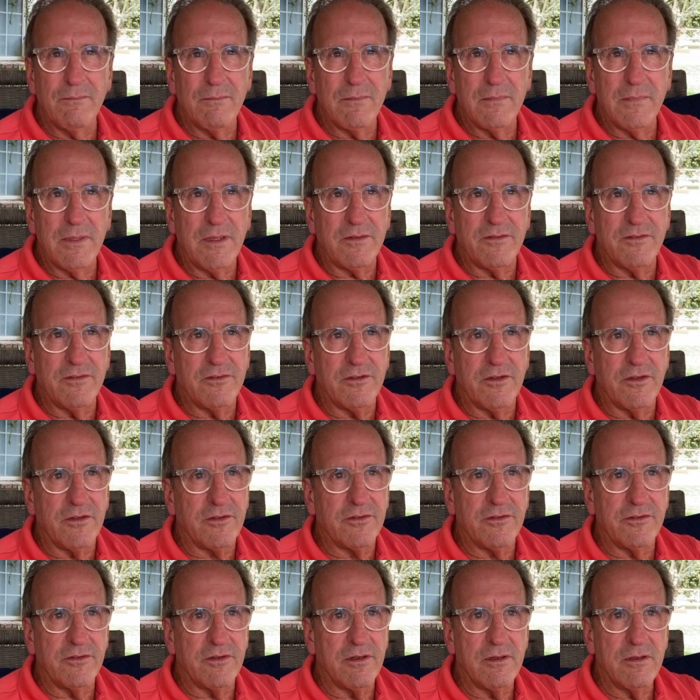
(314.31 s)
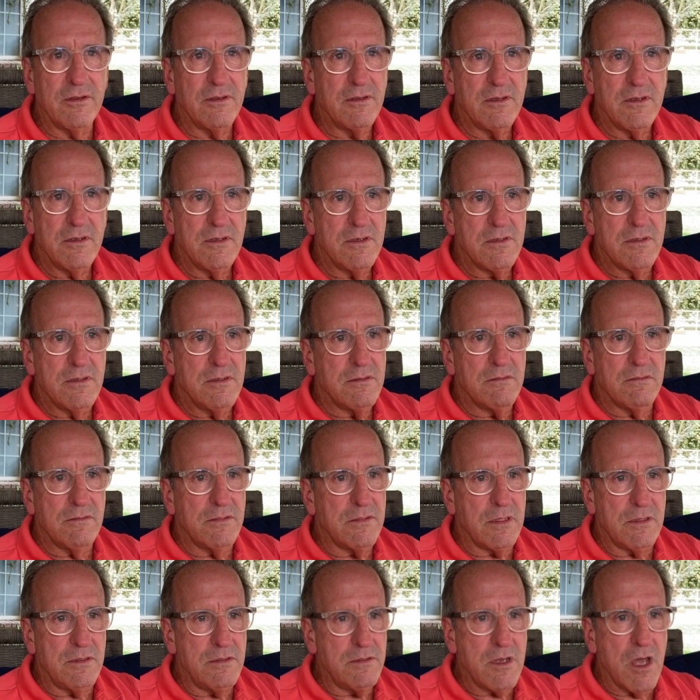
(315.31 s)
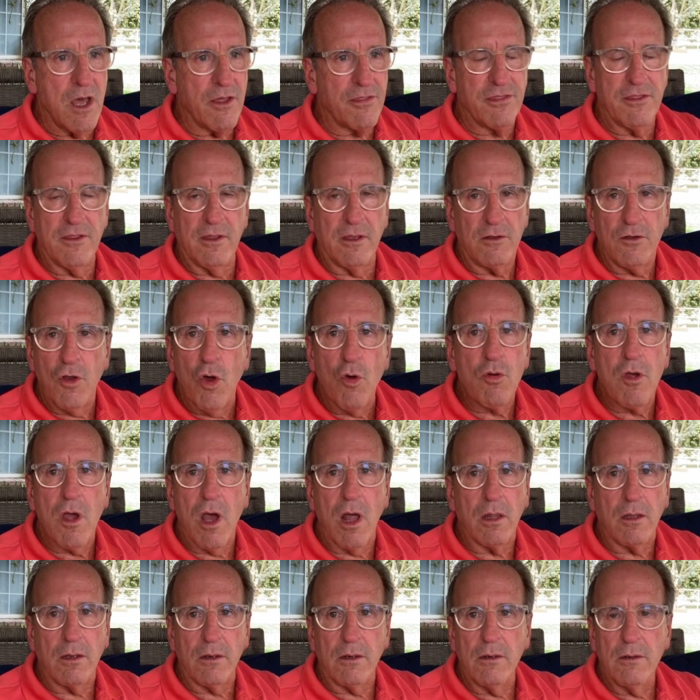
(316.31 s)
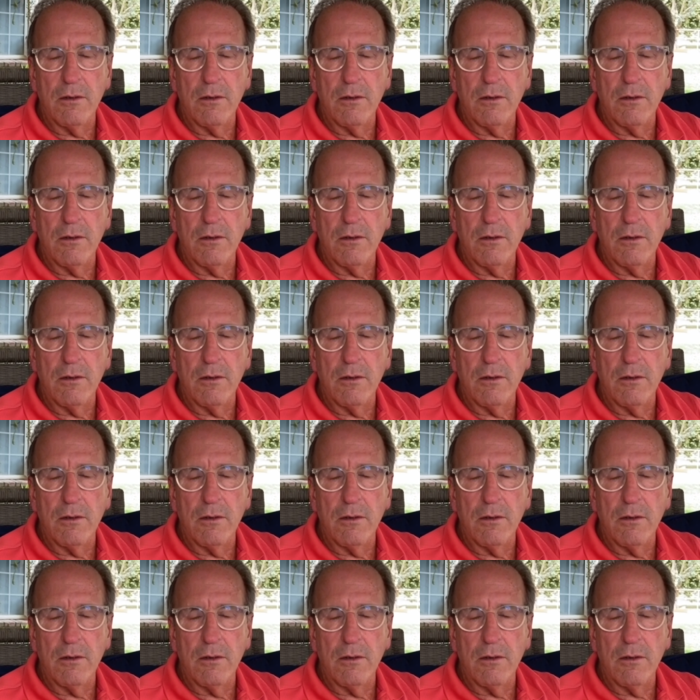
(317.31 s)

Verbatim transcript: it's just nothing, no color.